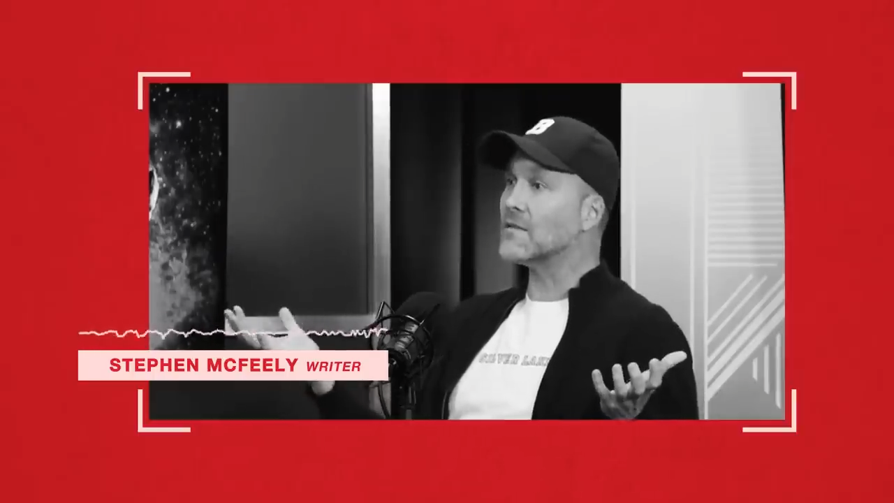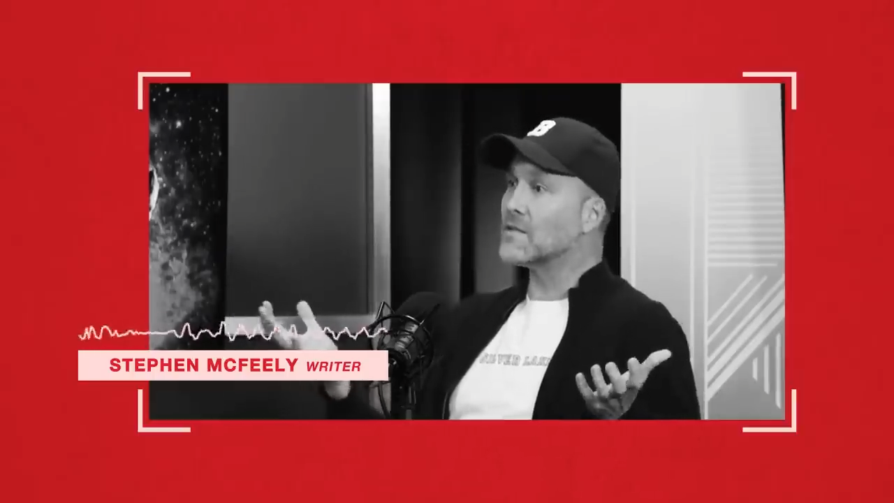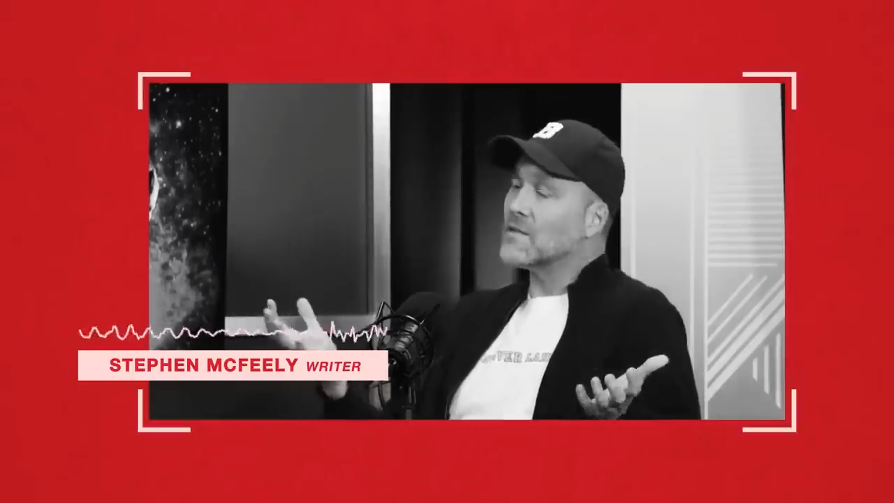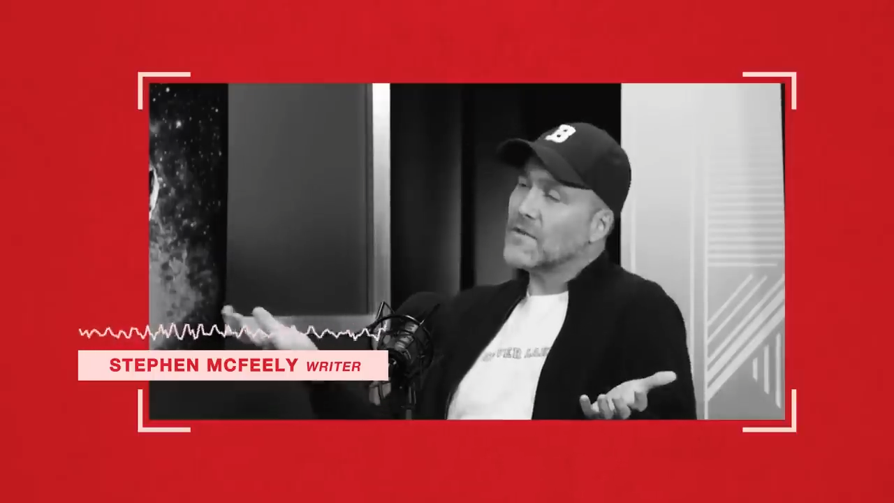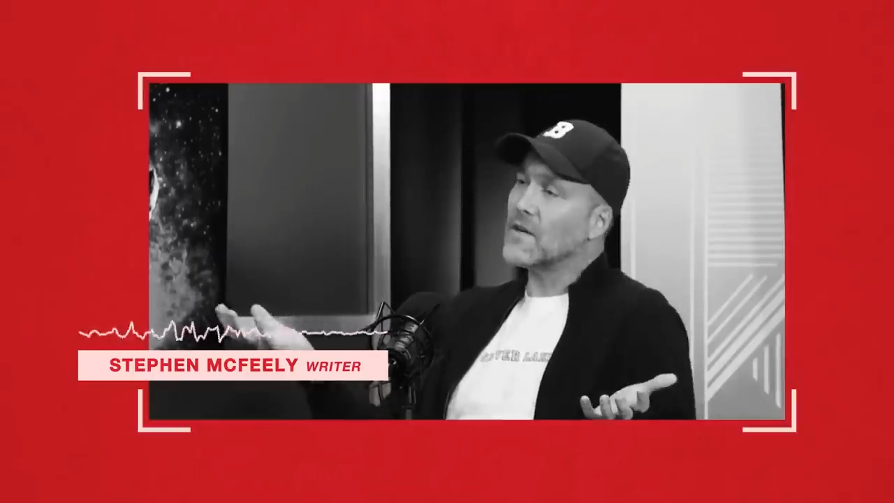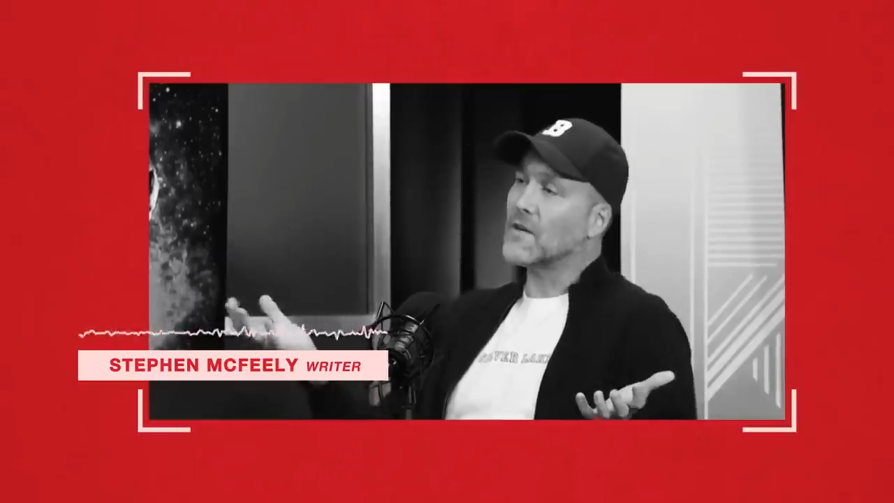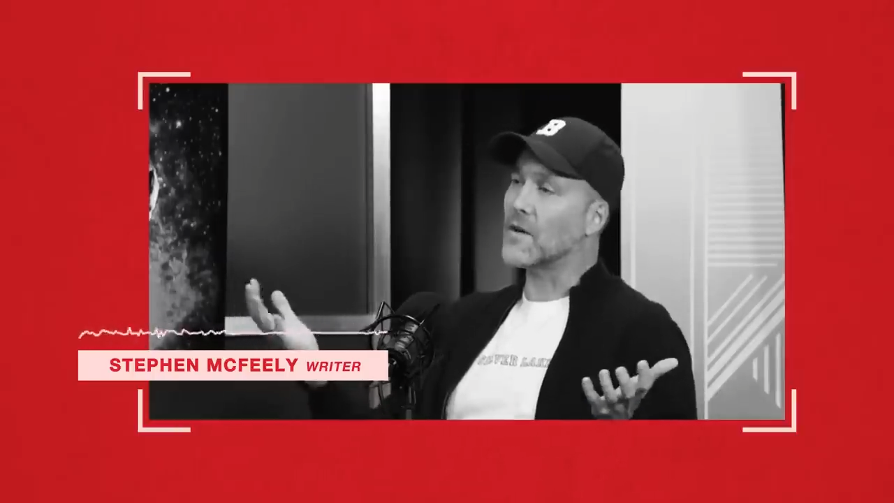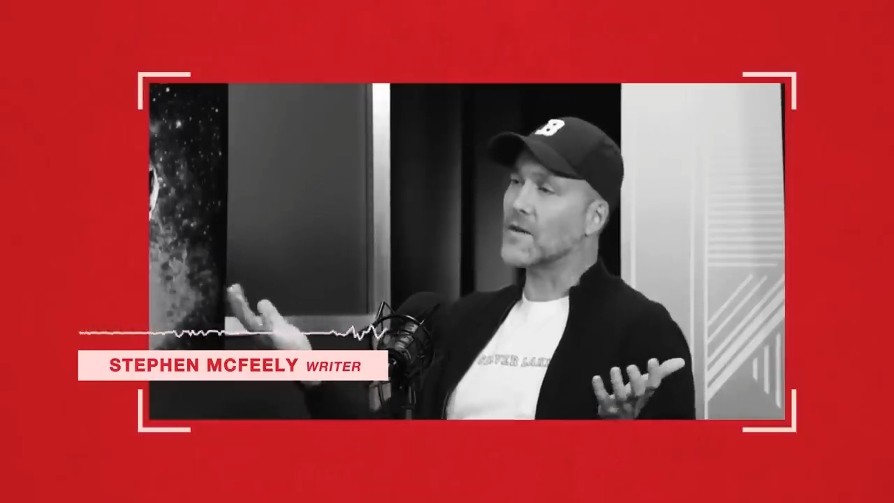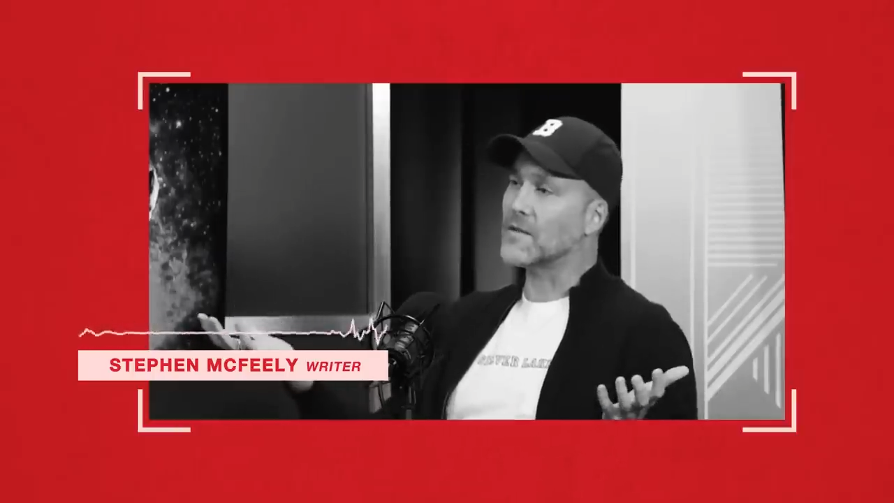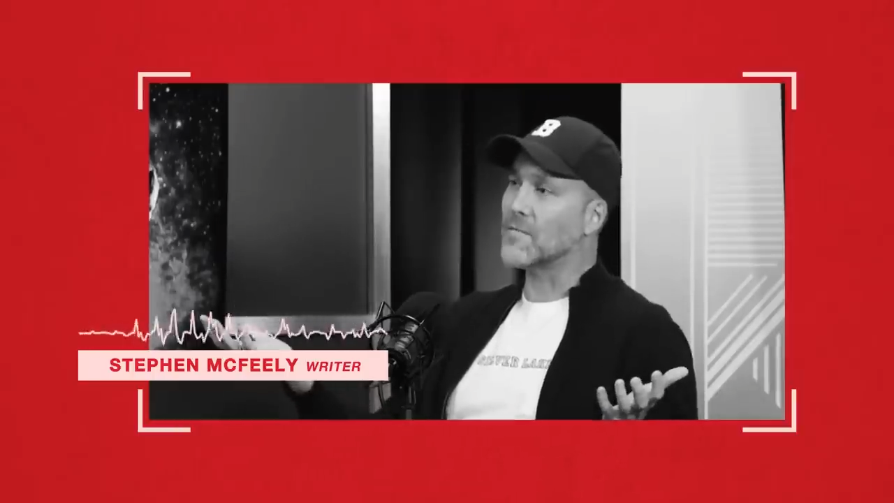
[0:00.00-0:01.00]
That's Infinity
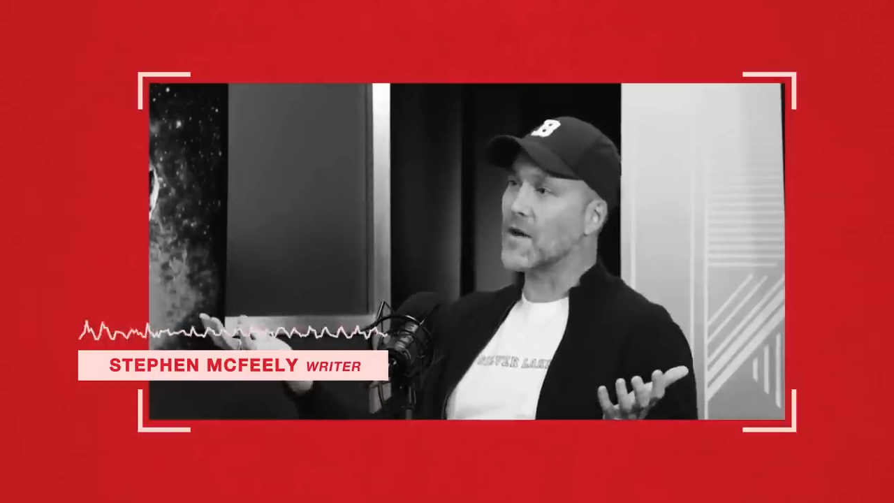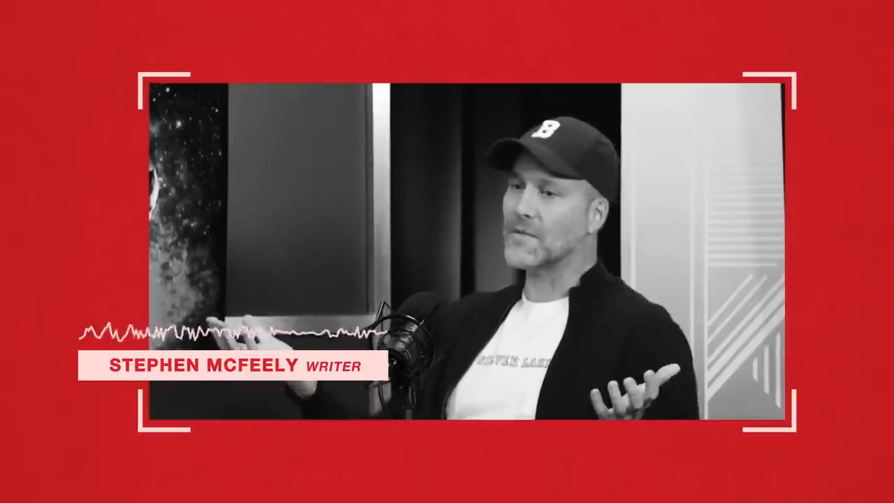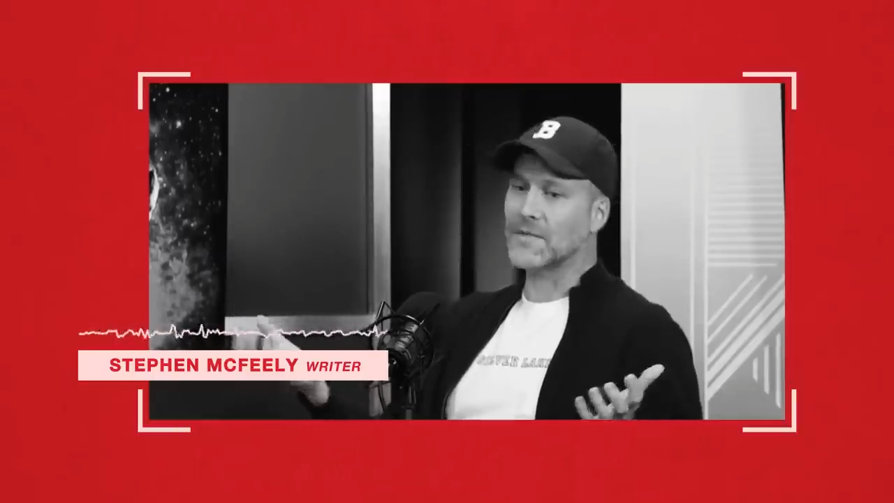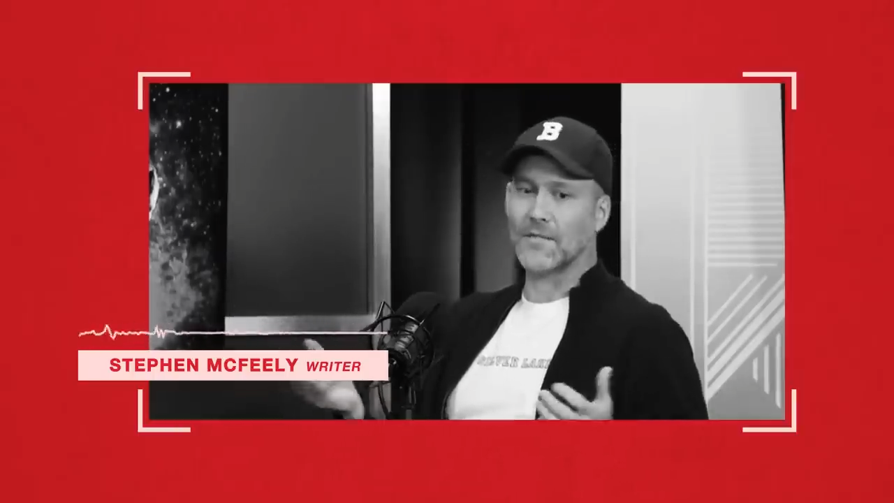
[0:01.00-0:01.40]
War. That's the promise